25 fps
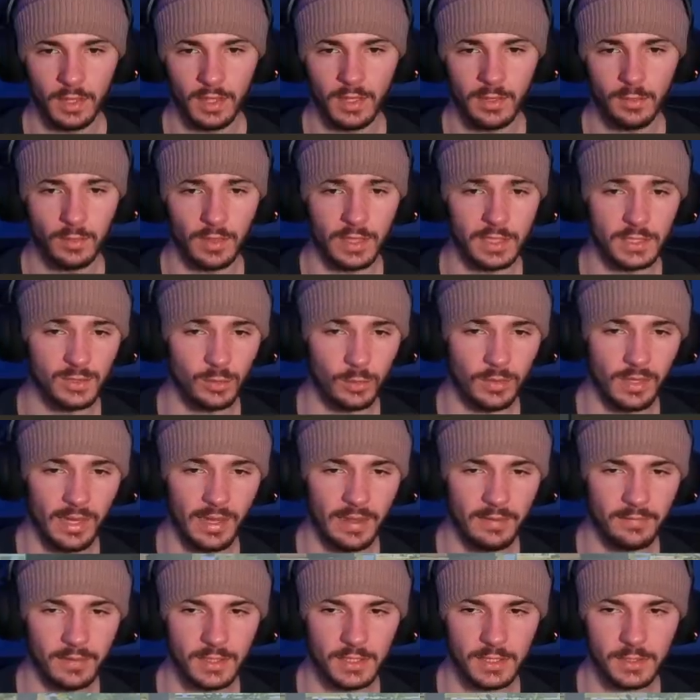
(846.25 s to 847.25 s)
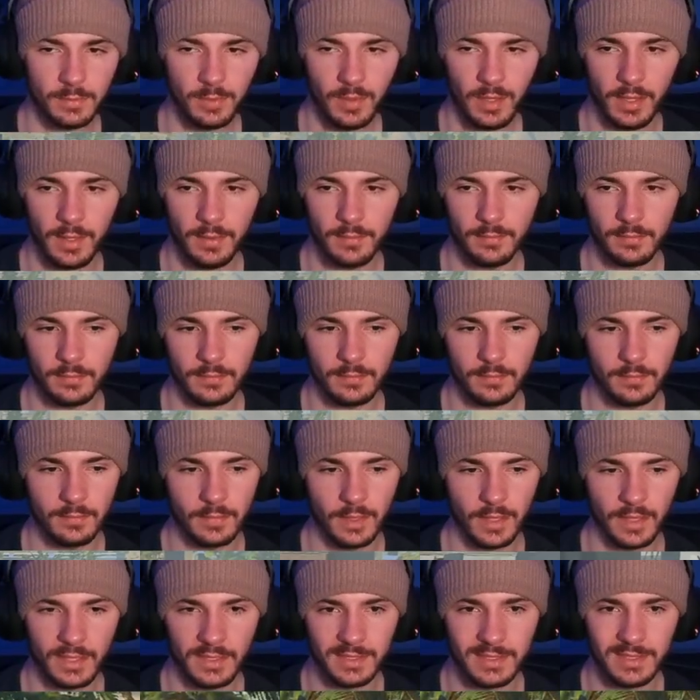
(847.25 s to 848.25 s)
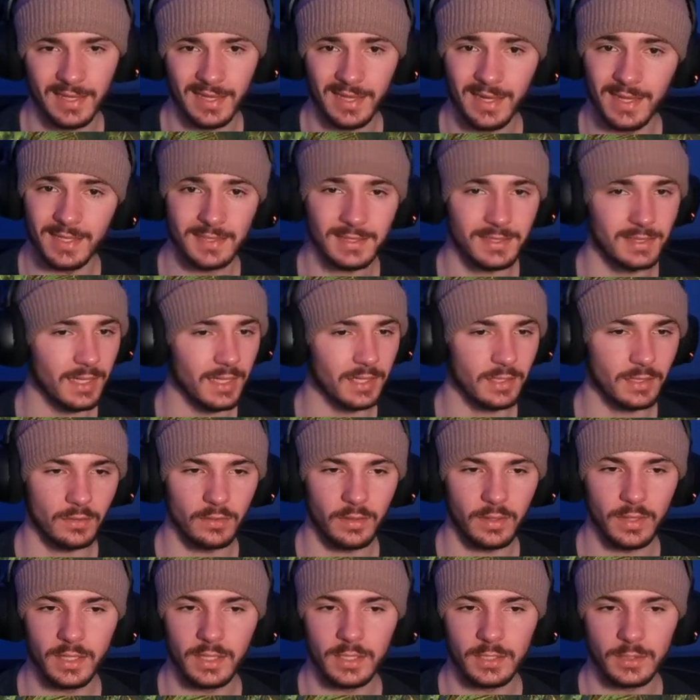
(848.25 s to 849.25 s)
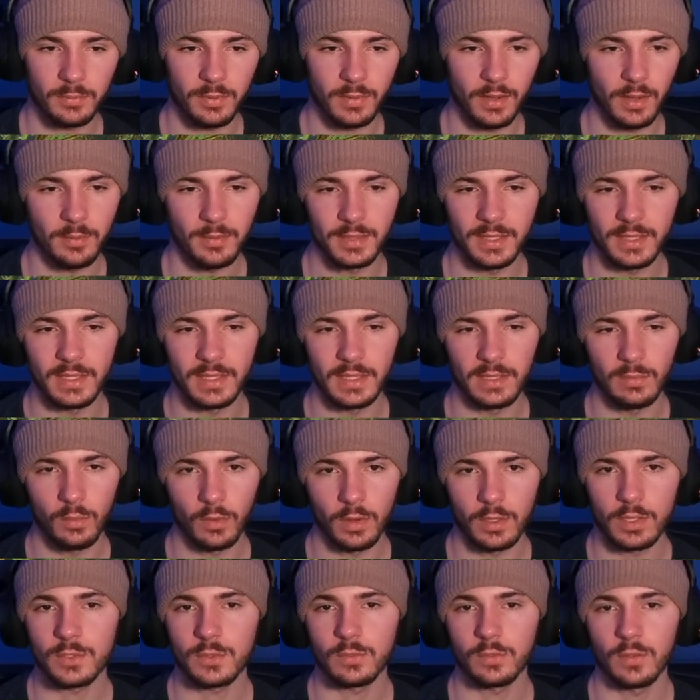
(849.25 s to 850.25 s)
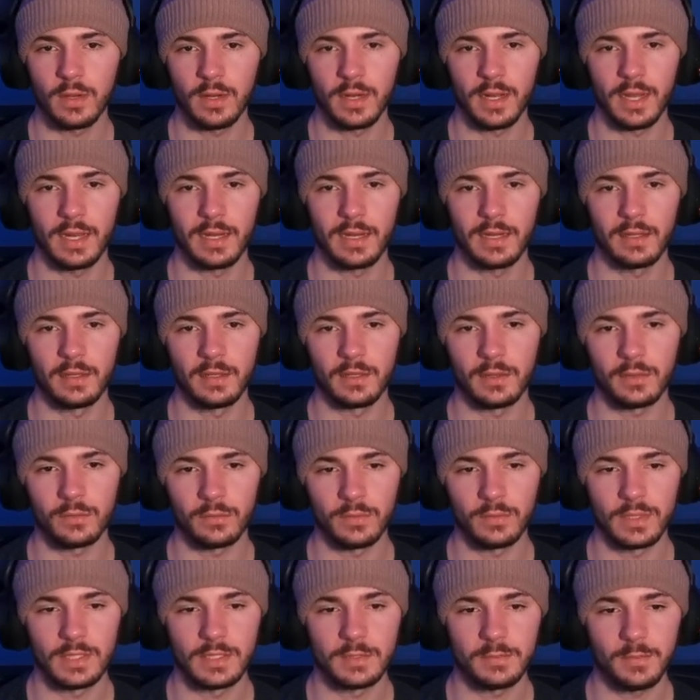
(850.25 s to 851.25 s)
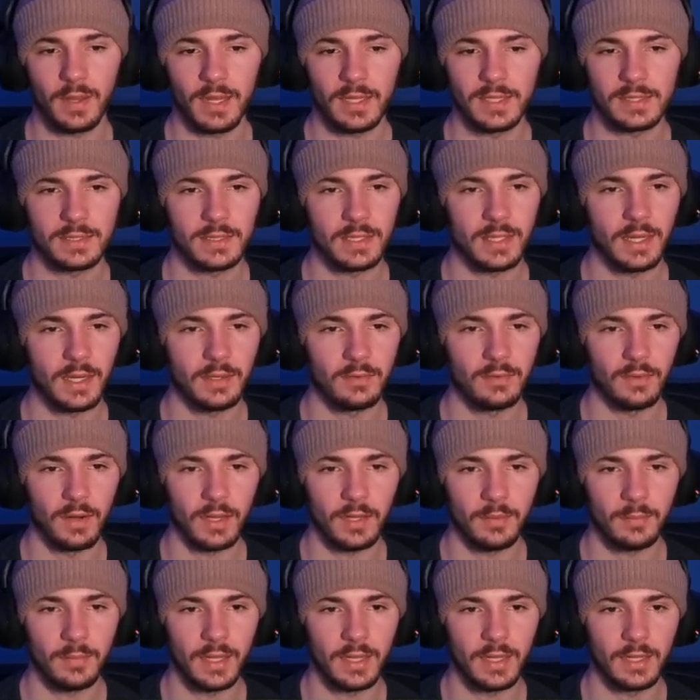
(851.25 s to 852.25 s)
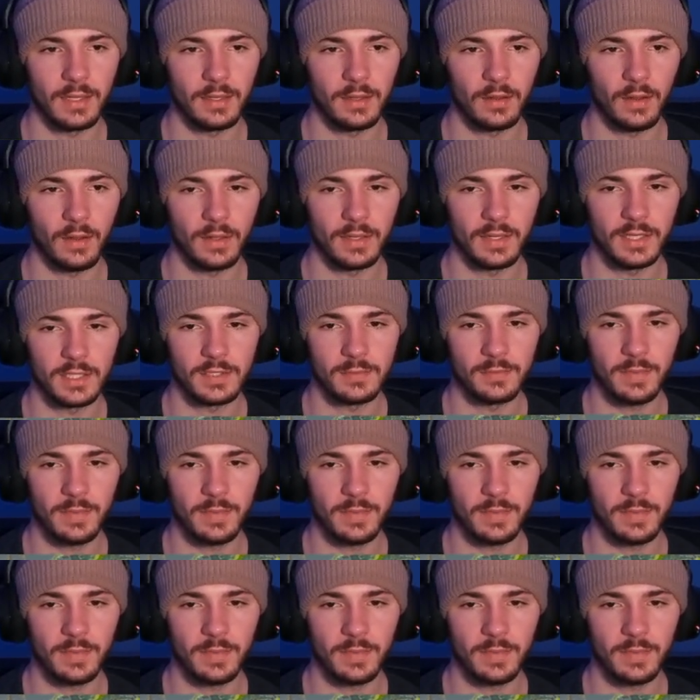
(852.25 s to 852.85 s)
anyway, so we have this spot. Like I said, it's not the greatest, probably the worst one out of the 3 spots that I'd recommend on this